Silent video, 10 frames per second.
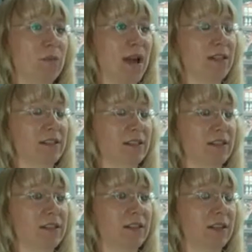
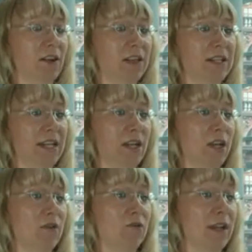patent the idea
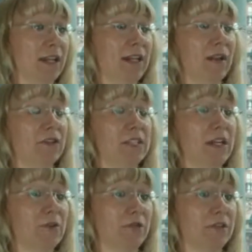of running a
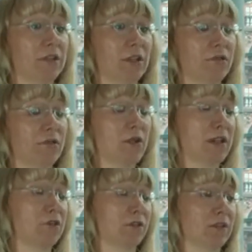cafeteria instead of a
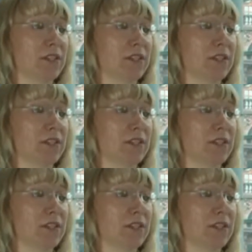restaurant,